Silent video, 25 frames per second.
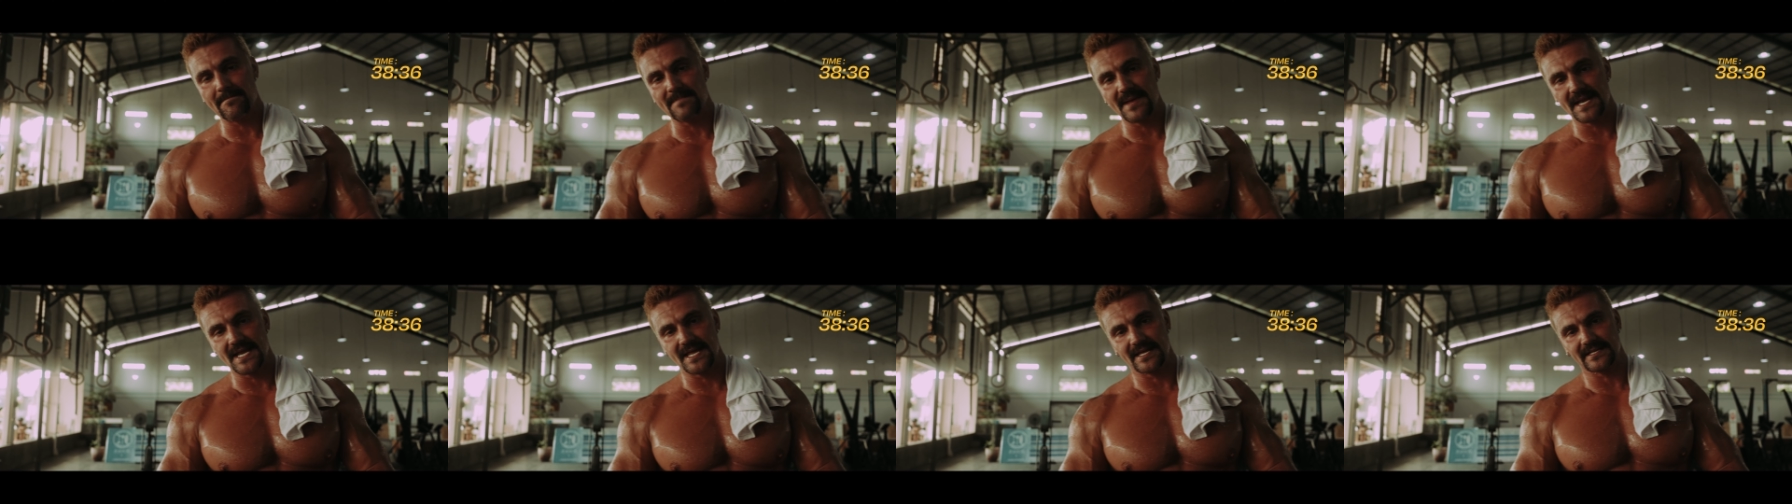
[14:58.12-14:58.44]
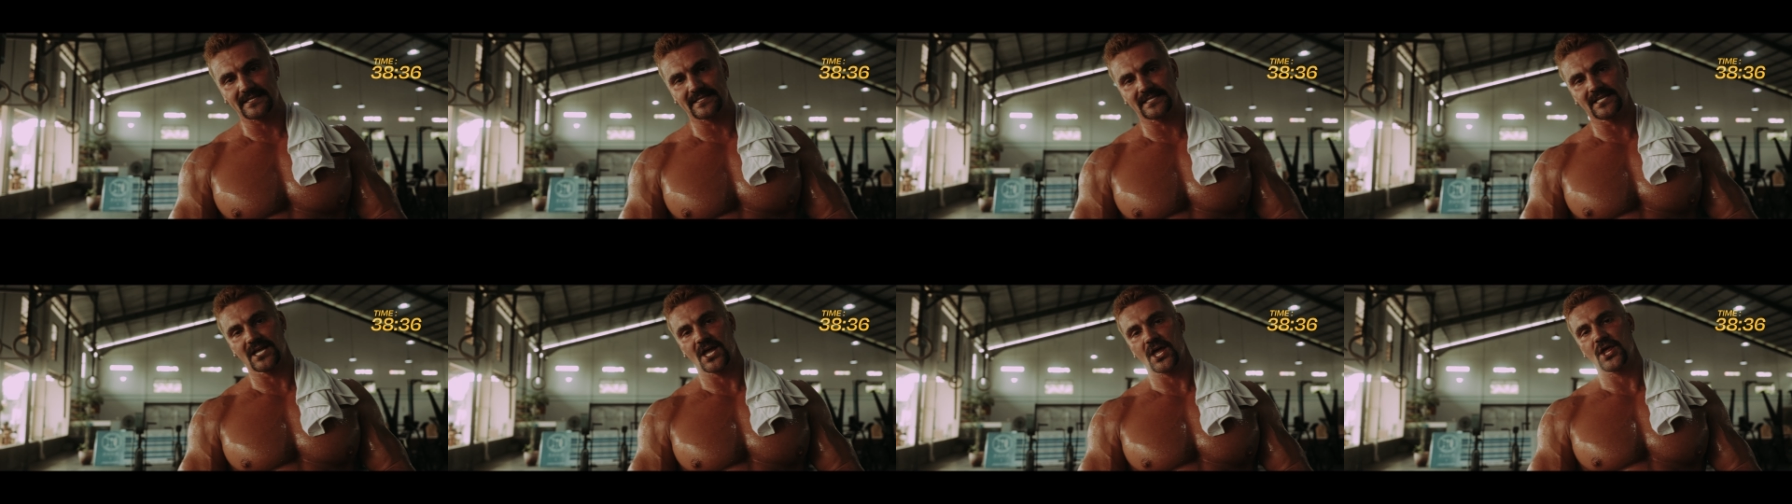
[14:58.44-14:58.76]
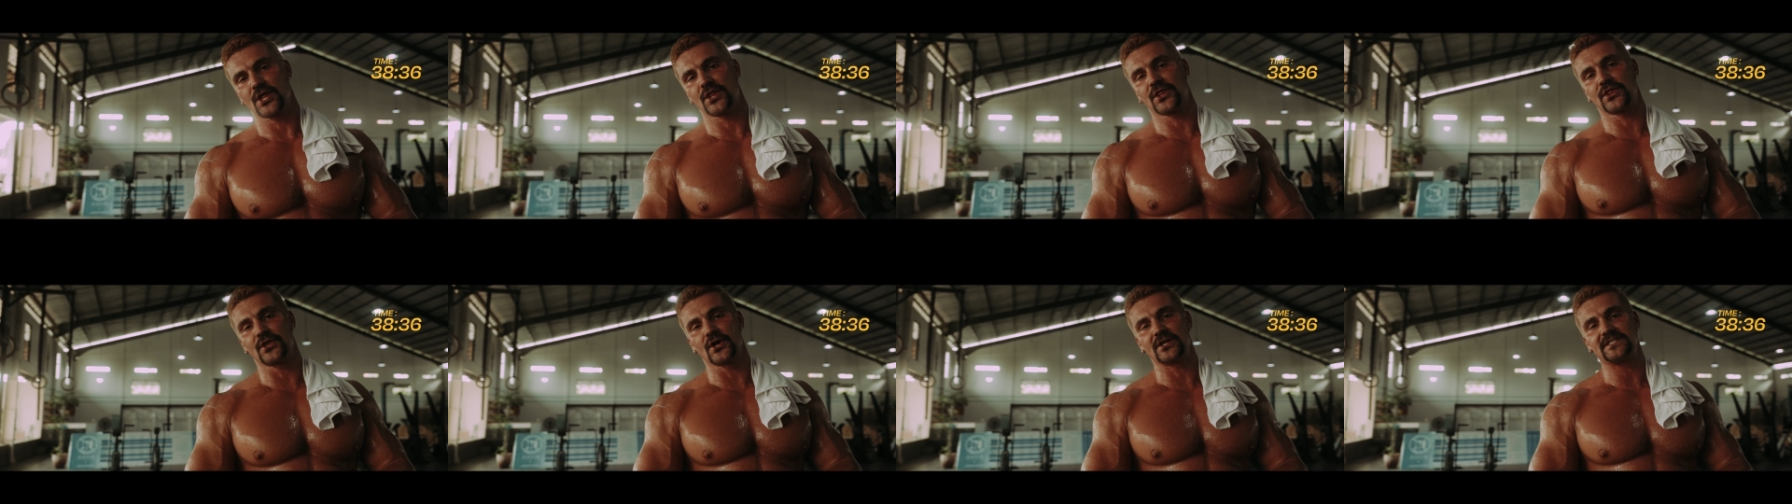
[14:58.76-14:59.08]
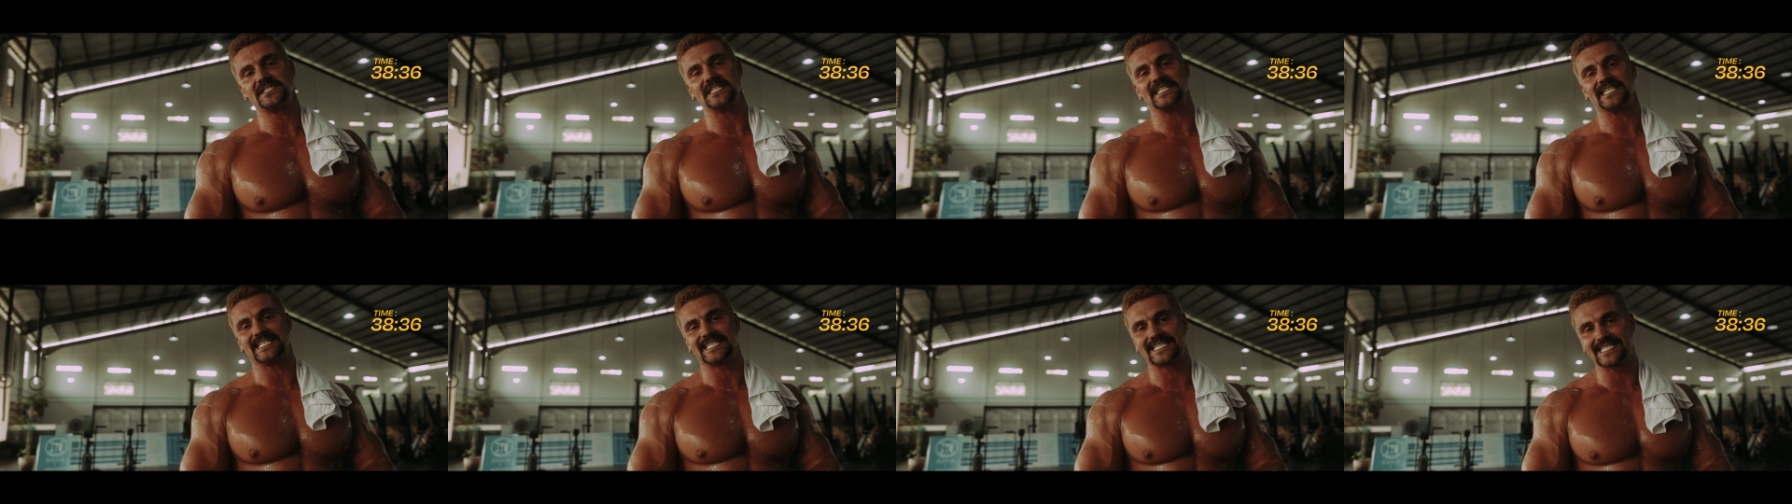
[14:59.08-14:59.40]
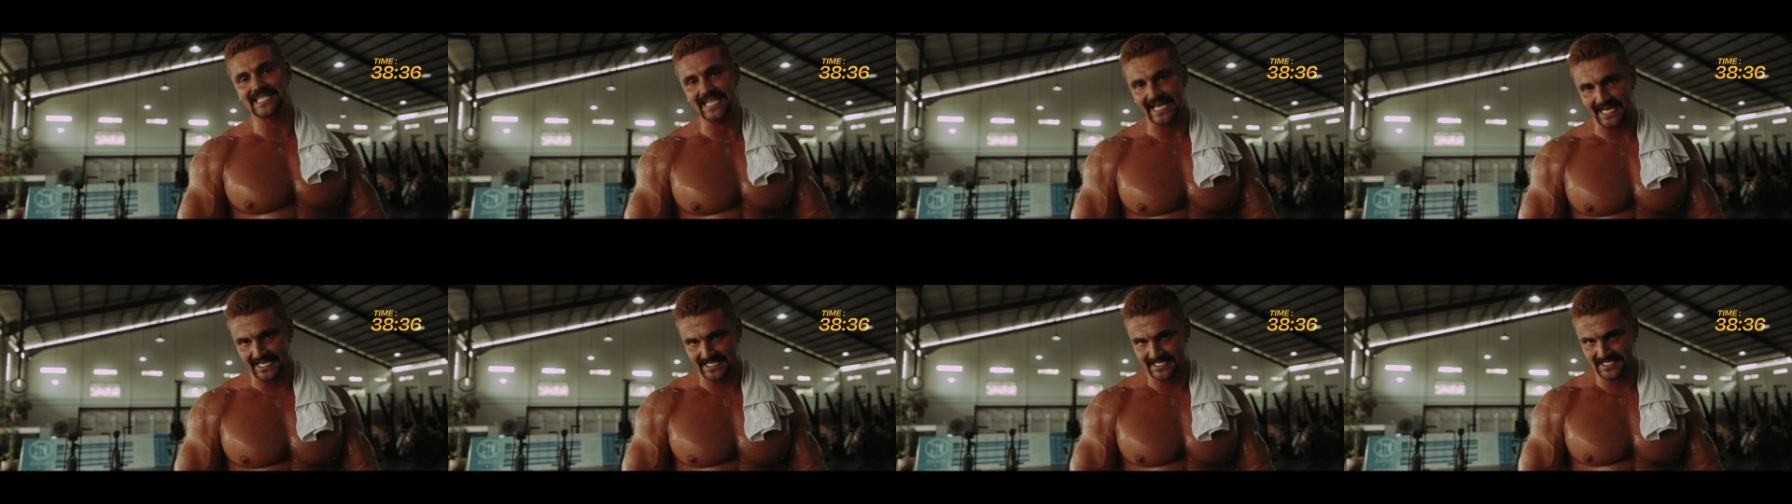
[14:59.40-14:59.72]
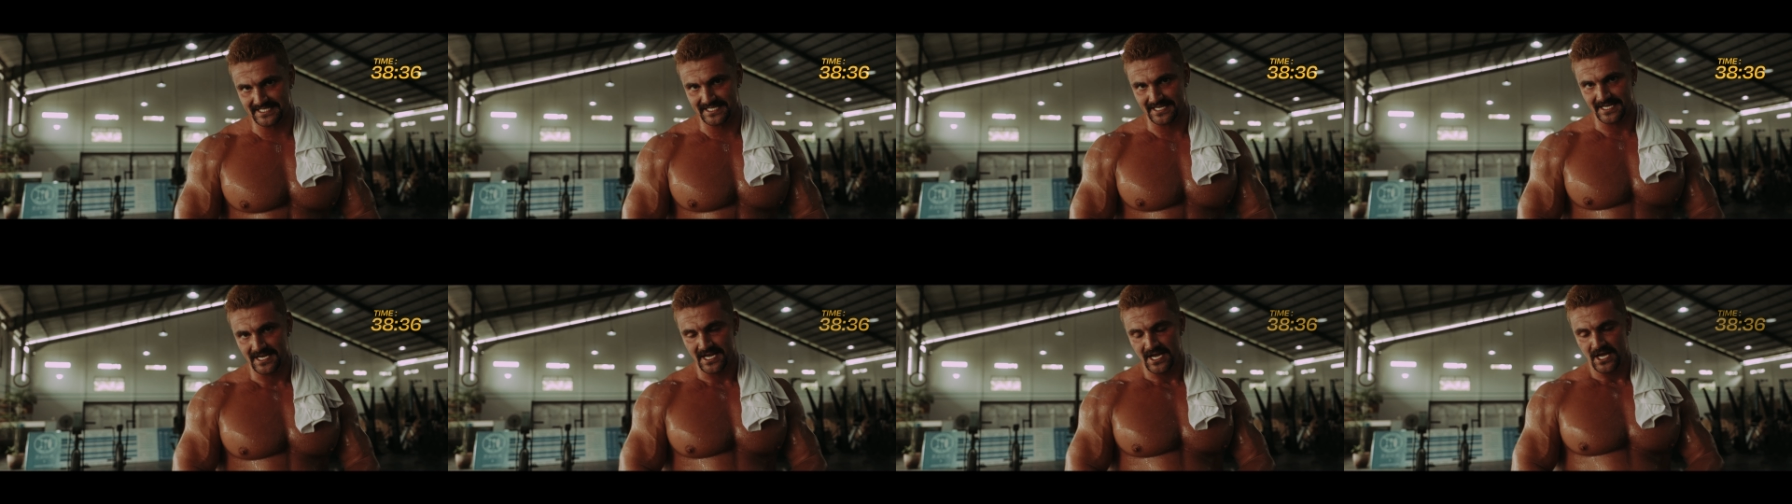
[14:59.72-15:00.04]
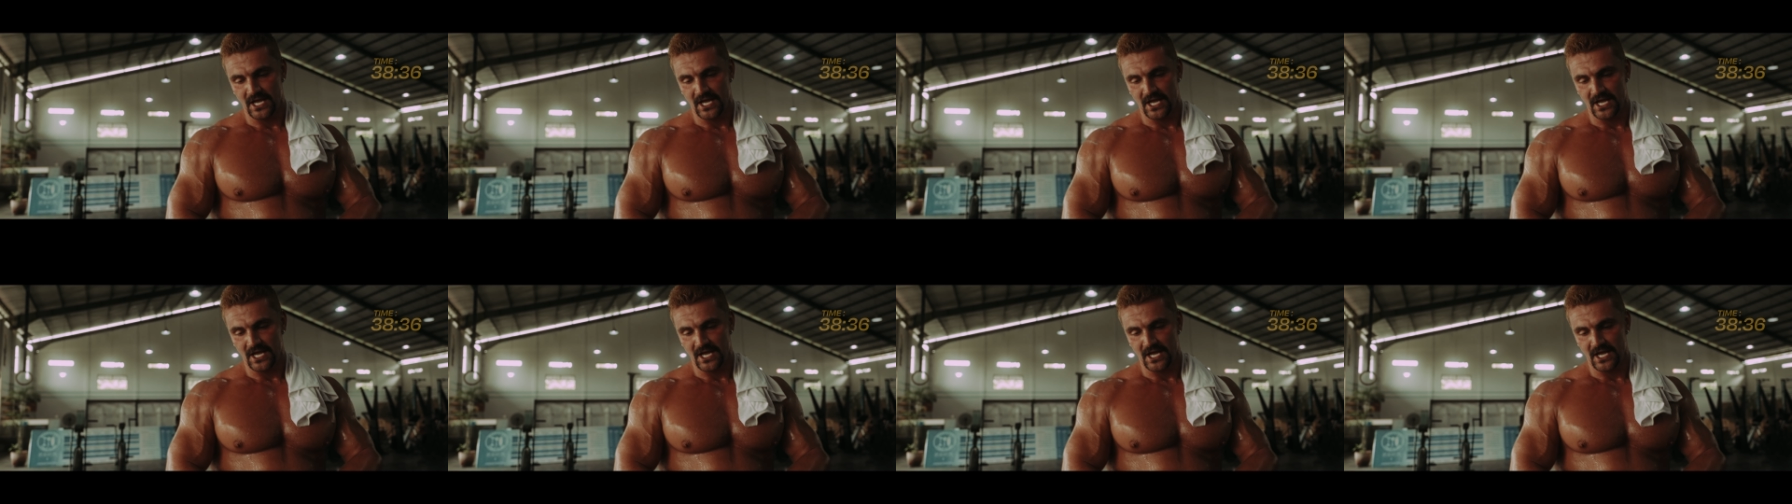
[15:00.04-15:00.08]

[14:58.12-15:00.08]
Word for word: minutes, thirty-six.